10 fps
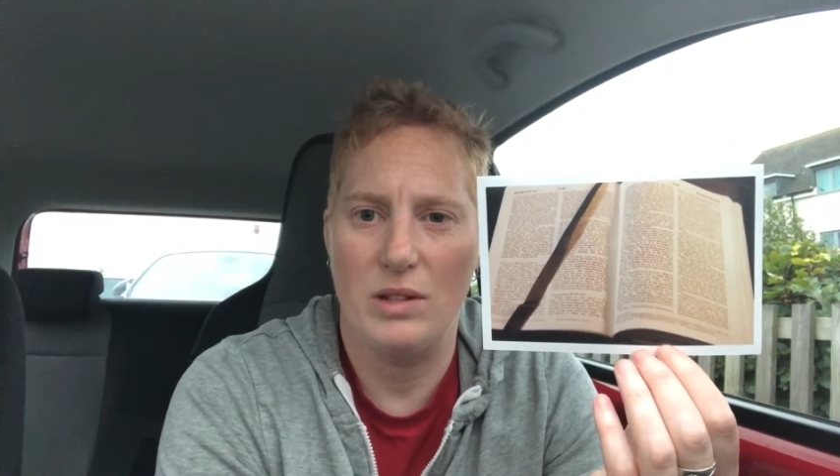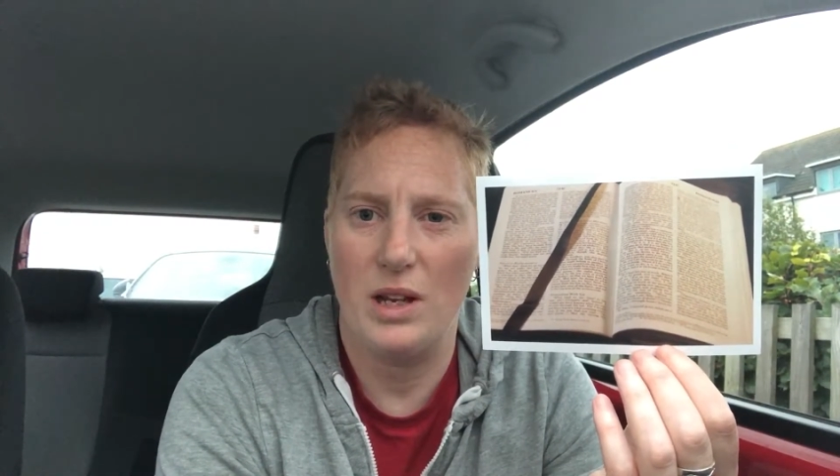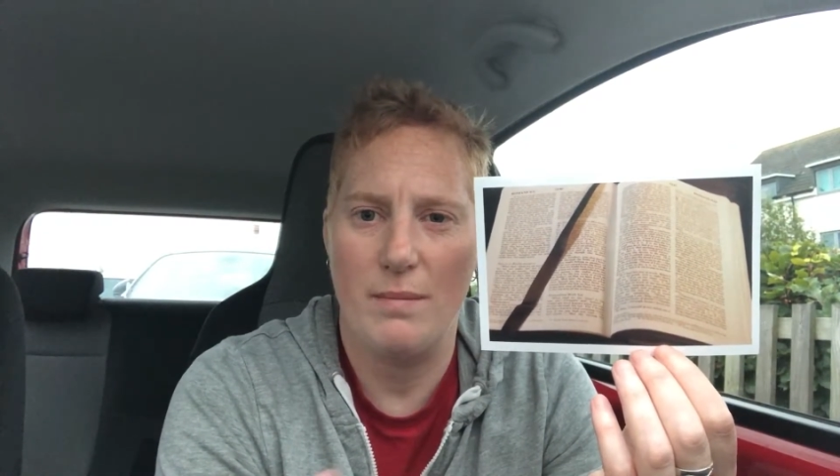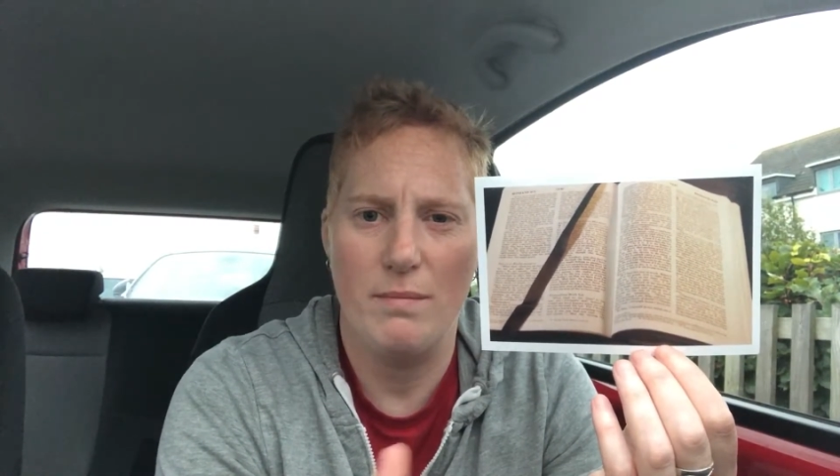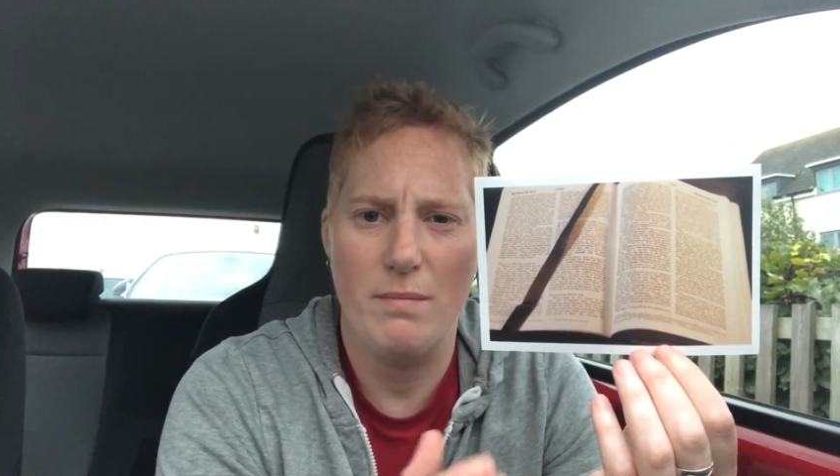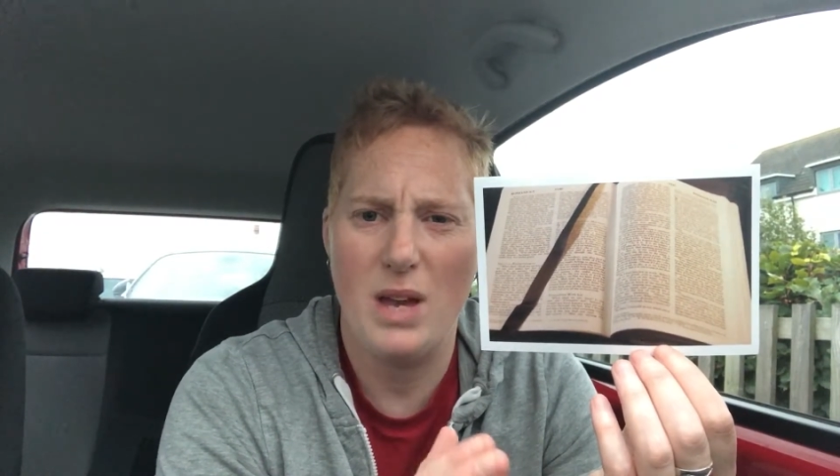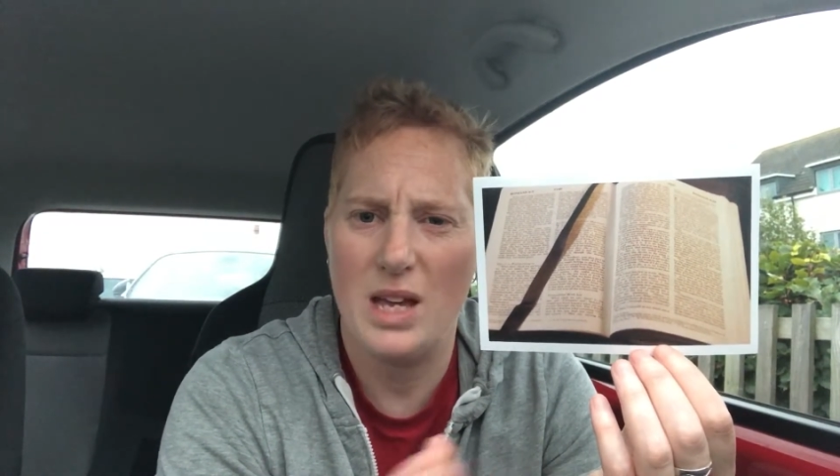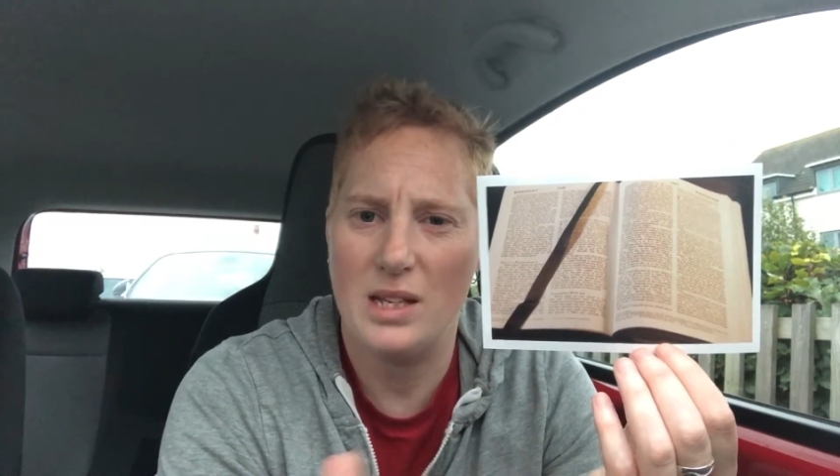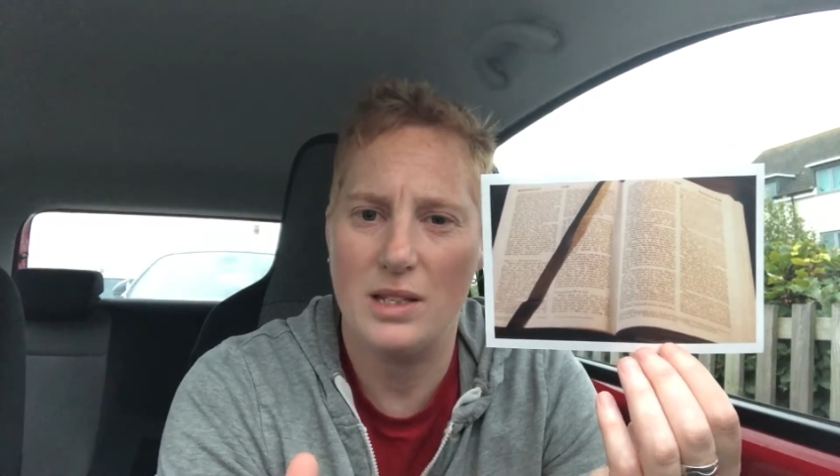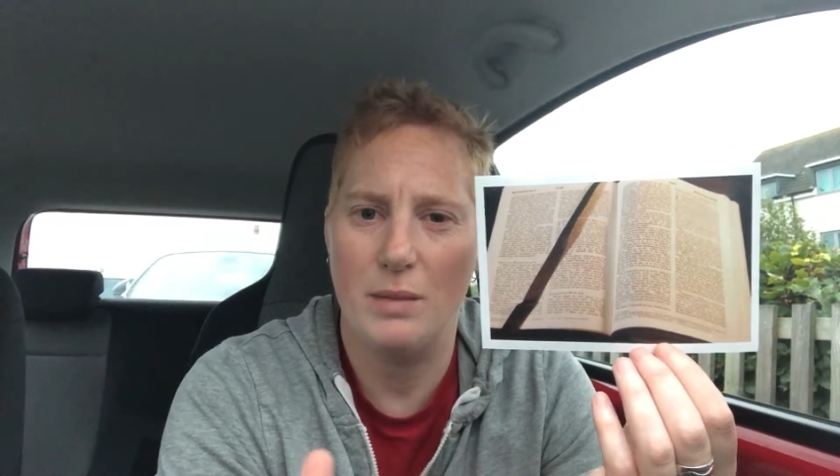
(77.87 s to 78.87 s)
and yet
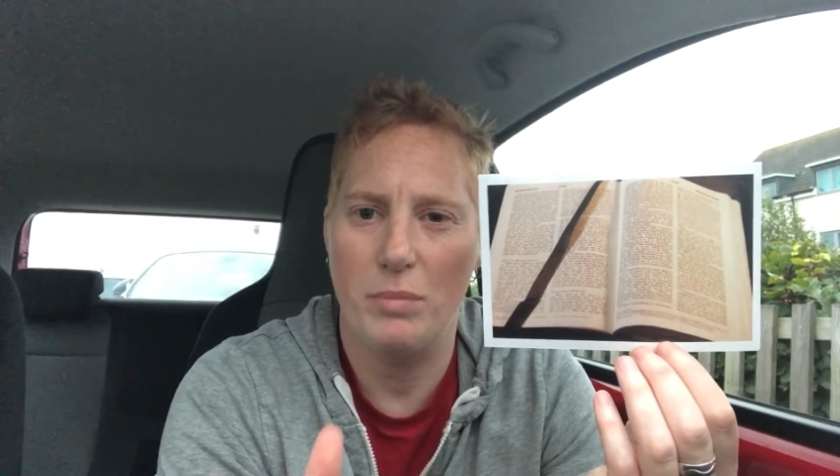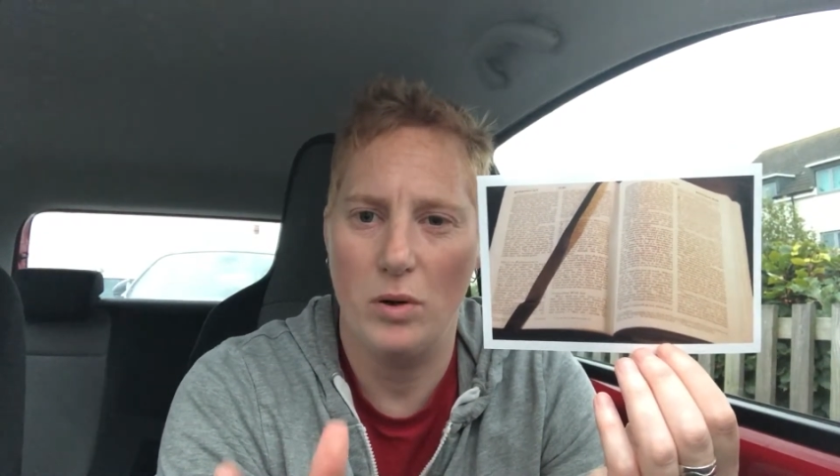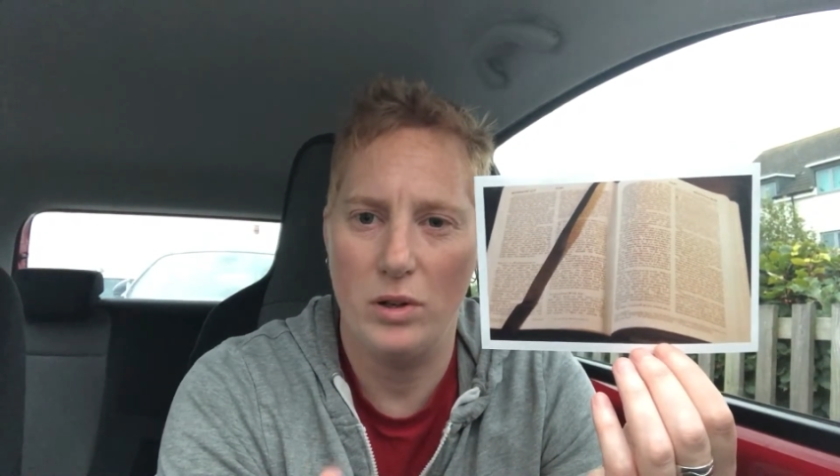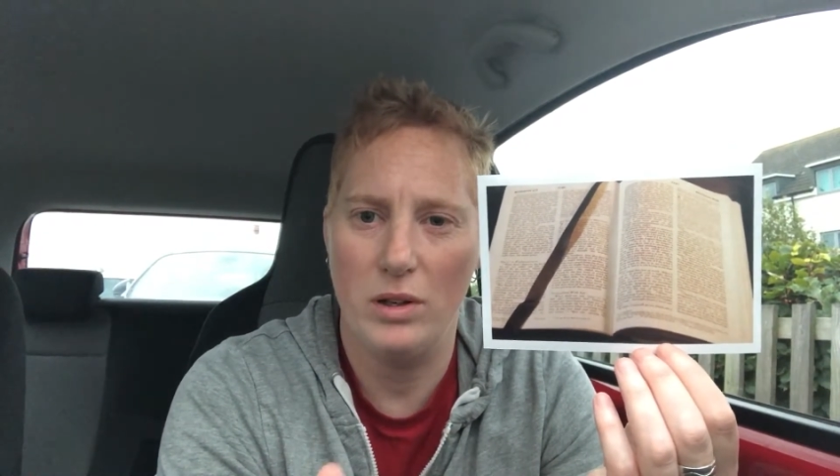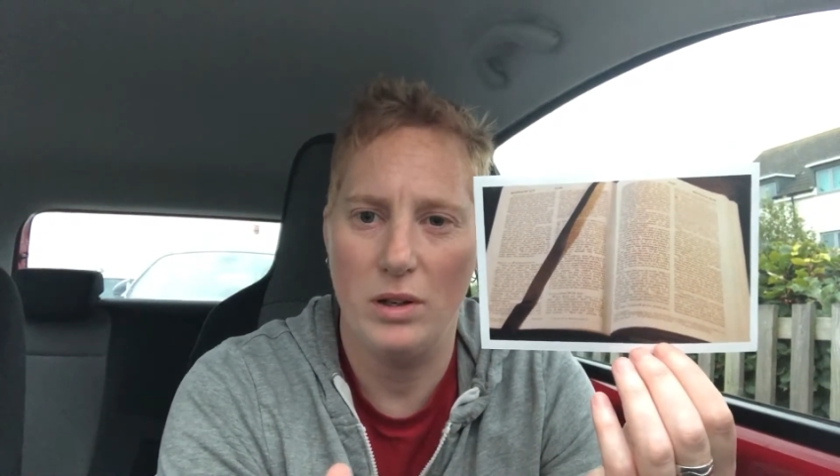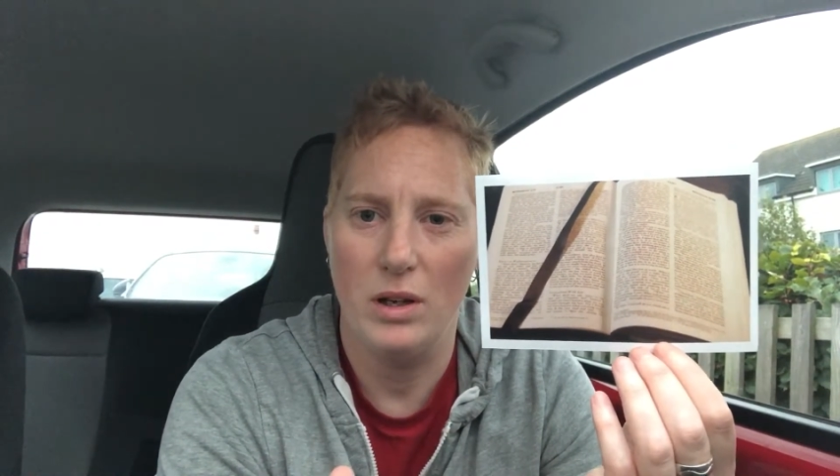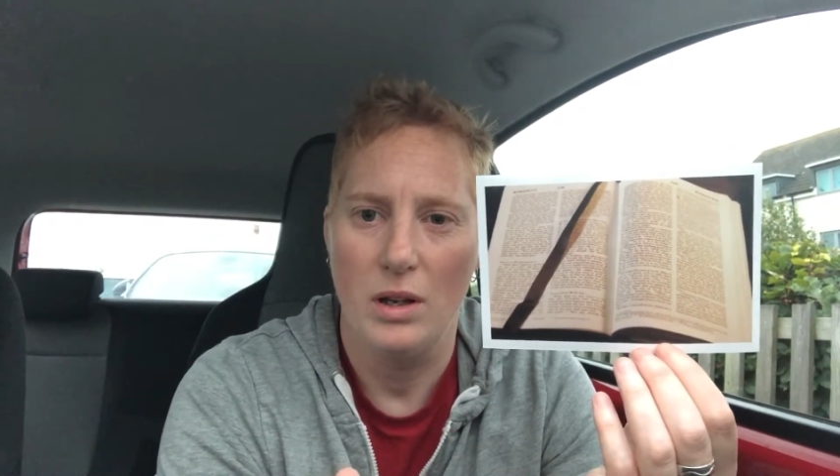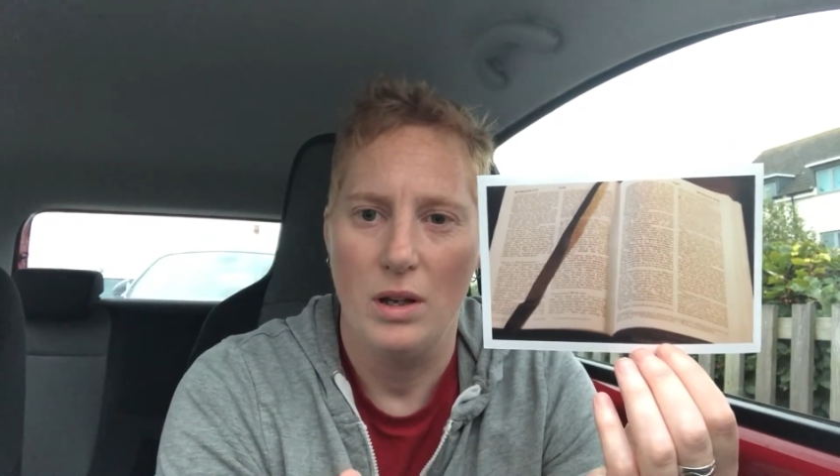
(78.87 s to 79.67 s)
miss the point